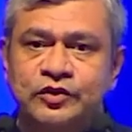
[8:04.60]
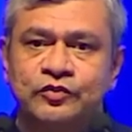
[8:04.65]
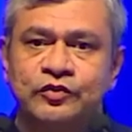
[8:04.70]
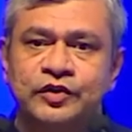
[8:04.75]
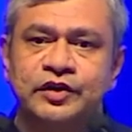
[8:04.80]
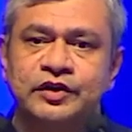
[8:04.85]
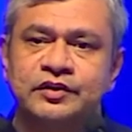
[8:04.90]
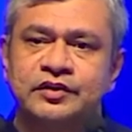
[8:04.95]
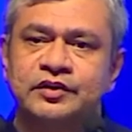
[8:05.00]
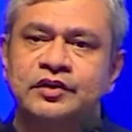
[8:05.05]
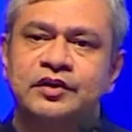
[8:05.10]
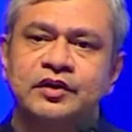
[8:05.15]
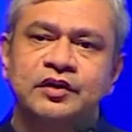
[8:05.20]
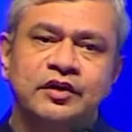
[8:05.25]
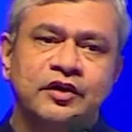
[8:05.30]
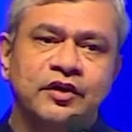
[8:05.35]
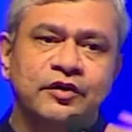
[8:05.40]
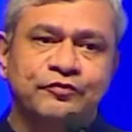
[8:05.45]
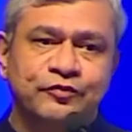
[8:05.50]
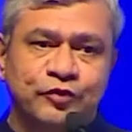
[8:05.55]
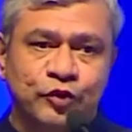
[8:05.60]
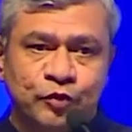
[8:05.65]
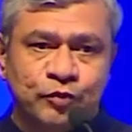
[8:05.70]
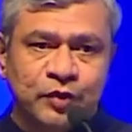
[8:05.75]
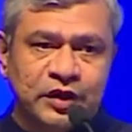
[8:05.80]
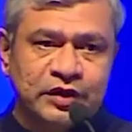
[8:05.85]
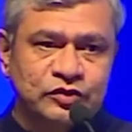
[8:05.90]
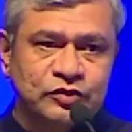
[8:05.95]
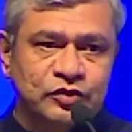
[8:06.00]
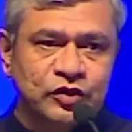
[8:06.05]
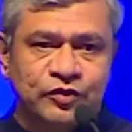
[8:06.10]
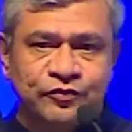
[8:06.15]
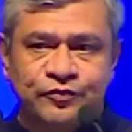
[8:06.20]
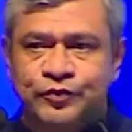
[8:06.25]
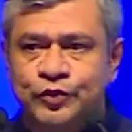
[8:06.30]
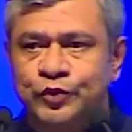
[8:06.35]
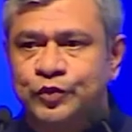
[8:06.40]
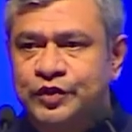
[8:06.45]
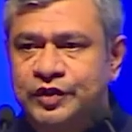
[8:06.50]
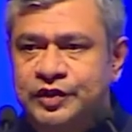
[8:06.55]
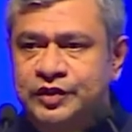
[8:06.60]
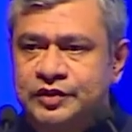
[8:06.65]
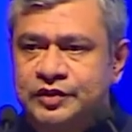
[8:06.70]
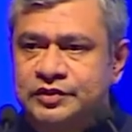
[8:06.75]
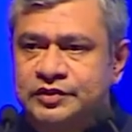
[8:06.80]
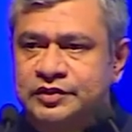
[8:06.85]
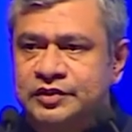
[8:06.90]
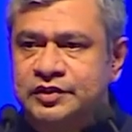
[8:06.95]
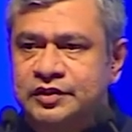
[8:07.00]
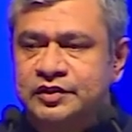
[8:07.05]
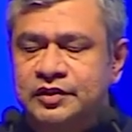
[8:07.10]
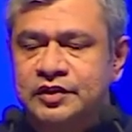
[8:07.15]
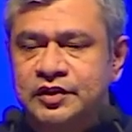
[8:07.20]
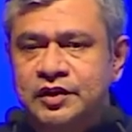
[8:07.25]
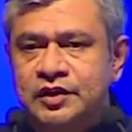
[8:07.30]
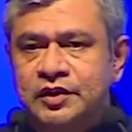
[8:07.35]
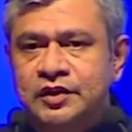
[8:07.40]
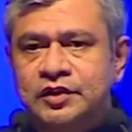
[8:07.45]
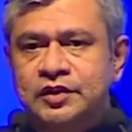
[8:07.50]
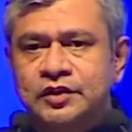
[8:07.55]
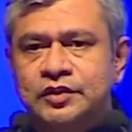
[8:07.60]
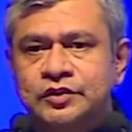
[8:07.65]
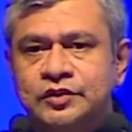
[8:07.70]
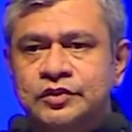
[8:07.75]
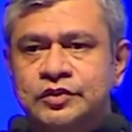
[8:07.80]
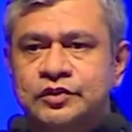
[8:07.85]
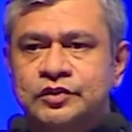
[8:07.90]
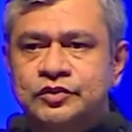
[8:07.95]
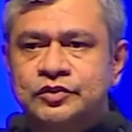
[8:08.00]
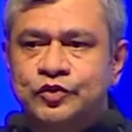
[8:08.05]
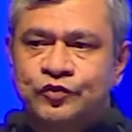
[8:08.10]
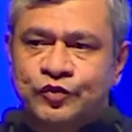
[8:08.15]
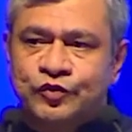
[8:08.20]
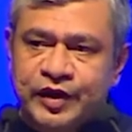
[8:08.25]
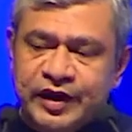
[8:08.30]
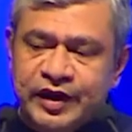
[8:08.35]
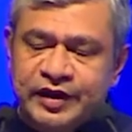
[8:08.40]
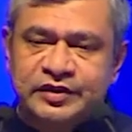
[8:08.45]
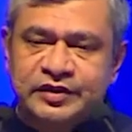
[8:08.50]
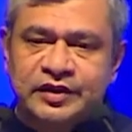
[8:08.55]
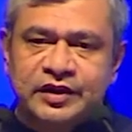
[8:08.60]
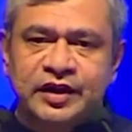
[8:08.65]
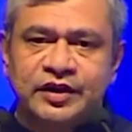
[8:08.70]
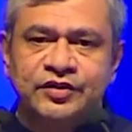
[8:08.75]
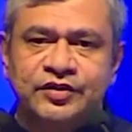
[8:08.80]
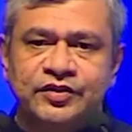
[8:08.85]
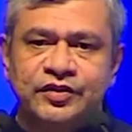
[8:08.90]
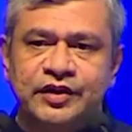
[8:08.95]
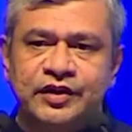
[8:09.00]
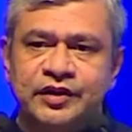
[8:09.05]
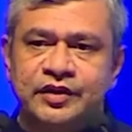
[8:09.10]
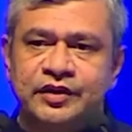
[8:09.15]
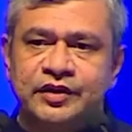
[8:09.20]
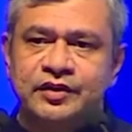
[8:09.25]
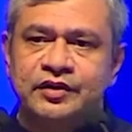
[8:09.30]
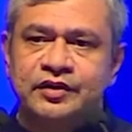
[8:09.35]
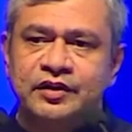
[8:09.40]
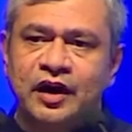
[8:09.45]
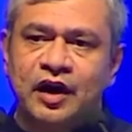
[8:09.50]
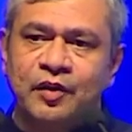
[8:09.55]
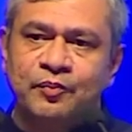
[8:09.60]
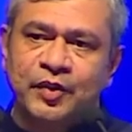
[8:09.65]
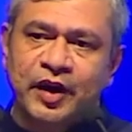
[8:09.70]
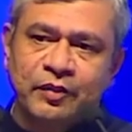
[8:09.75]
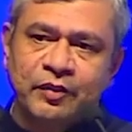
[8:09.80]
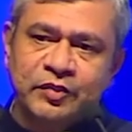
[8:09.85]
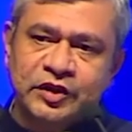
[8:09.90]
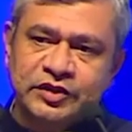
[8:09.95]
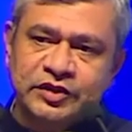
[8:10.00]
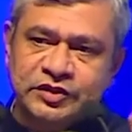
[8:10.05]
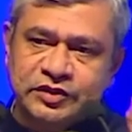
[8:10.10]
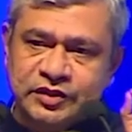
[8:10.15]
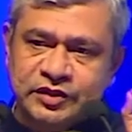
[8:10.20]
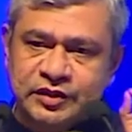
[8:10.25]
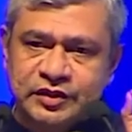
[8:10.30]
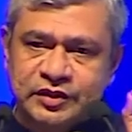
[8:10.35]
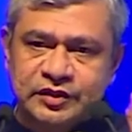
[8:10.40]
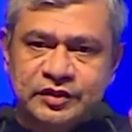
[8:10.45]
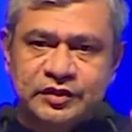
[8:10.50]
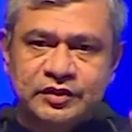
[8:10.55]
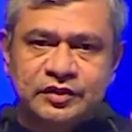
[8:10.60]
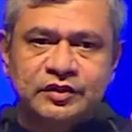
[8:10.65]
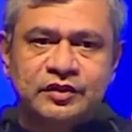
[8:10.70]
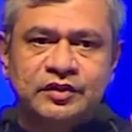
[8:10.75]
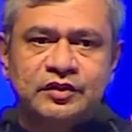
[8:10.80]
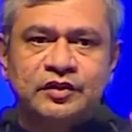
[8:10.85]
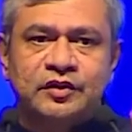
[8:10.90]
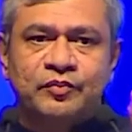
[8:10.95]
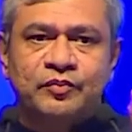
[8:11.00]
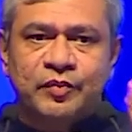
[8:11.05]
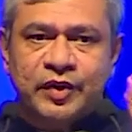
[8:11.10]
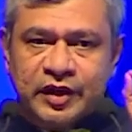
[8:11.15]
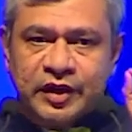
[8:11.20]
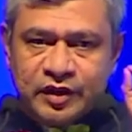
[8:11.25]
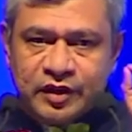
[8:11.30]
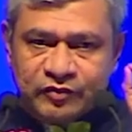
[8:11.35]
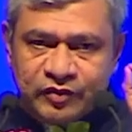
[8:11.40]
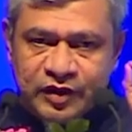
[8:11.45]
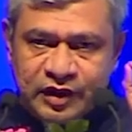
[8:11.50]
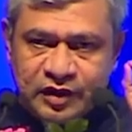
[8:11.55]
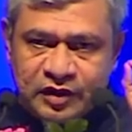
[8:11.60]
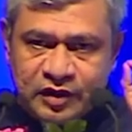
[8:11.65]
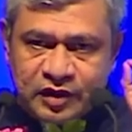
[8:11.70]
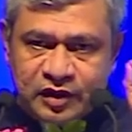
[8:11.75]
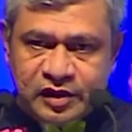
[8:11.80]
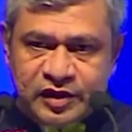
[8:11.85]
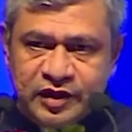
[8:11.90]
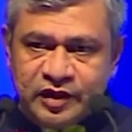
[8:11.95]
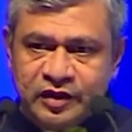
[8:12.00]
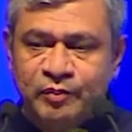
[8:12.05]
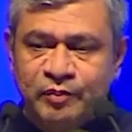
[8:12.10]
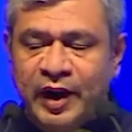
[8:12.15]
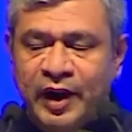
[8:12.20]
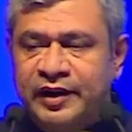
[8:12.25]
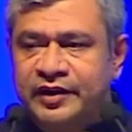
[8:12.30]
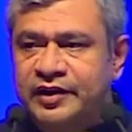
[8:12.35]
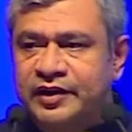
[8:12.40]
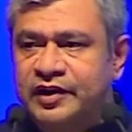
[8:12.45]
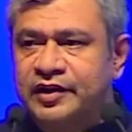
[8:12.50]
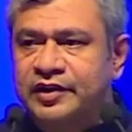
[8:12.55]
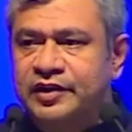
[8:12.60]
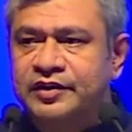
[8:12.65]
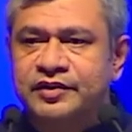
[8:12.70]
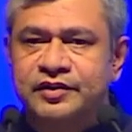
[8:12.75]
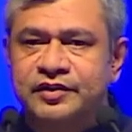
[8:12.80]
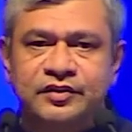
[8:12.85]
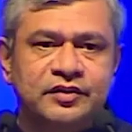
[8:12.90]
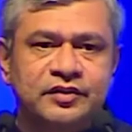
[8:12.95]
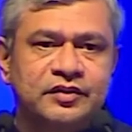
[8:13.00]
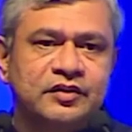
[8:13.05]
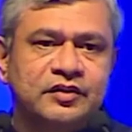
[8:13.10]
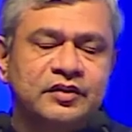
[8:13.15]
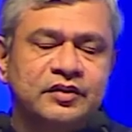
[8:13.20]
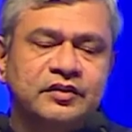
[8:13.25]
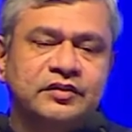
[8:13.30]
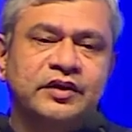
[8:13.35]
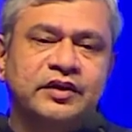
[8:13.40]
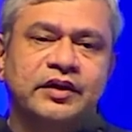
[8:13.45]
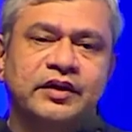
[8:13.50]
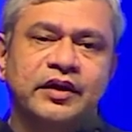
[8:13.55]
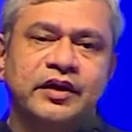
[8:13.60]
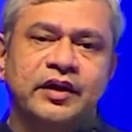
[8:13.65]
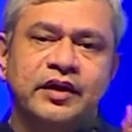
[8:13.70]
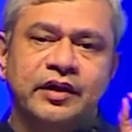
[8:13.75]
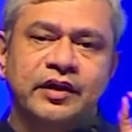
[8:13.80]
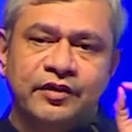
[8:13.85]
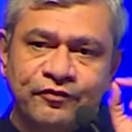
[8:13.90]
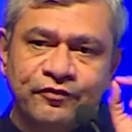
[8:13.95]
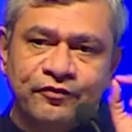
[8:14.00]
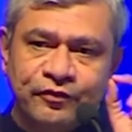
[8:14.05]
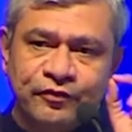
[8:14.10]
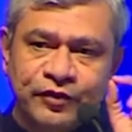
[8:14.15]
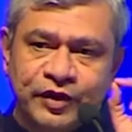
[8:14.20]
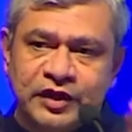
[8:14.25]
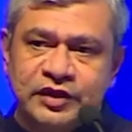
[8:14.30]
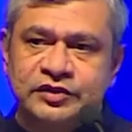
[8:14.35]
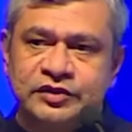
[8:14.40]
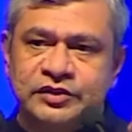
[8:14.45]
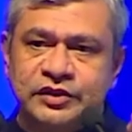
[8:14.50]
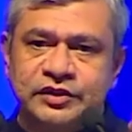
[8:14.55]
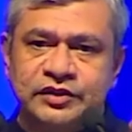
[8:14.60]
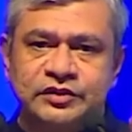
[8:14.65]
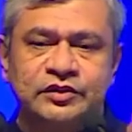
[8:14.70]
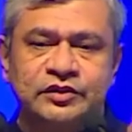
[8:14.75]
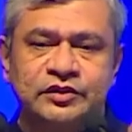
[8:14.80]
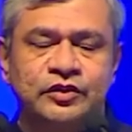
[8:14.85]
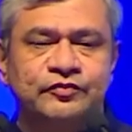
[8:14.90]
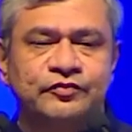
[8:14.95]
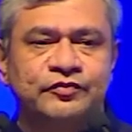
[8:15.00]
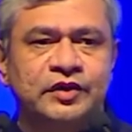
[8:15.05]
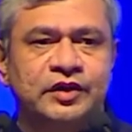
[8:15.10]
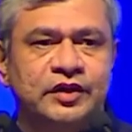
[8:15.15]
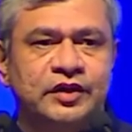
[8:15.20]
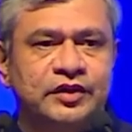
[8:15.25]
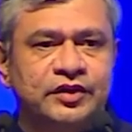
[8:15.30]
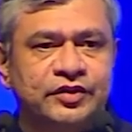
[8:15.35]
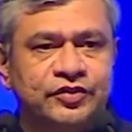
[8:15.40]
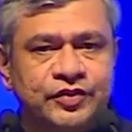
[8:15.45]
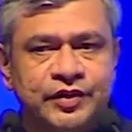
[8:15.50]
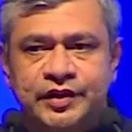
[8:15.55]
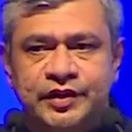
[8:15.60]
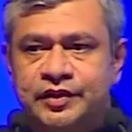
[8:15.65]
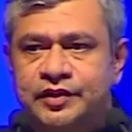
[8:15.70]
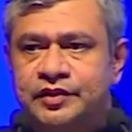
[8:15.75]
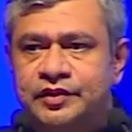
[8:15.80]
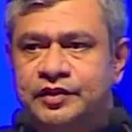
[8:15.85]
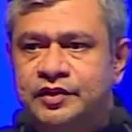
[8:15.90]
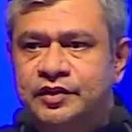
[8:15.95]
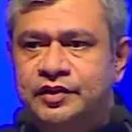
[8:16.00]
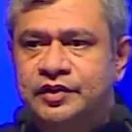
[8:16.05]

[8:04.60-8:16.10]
over a few months or a few years. So we as a country, our Prime Minister made a very clear mandate that every citizen of the country,